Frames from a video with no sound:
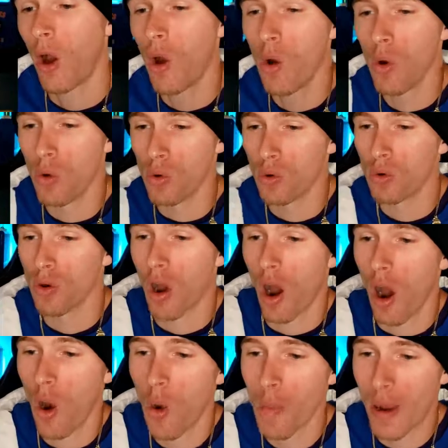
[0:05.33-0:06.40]
Oh,
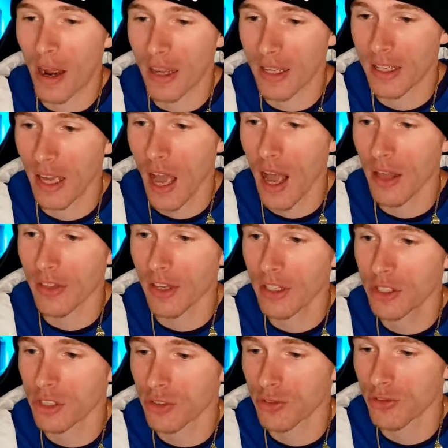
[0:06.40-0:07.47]
oh my God!
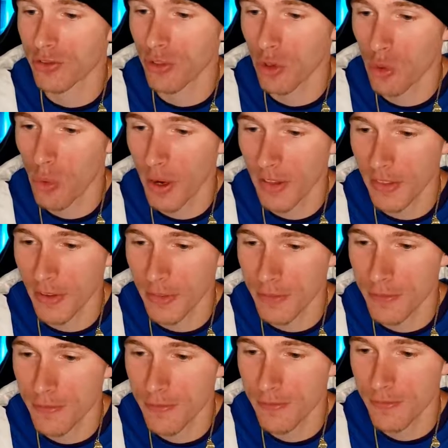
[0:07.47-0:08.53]
They just flew right the
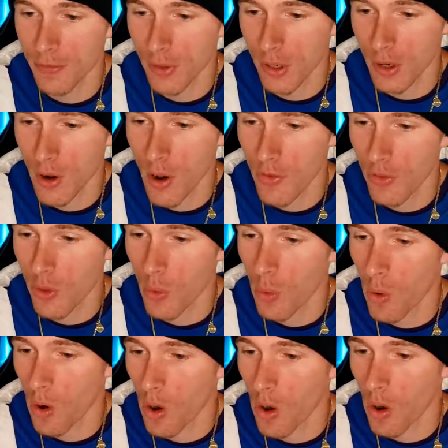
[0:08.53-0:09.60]
fuck off the
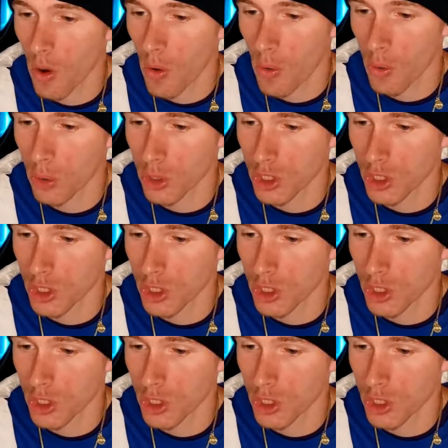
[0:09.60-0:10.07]
wall.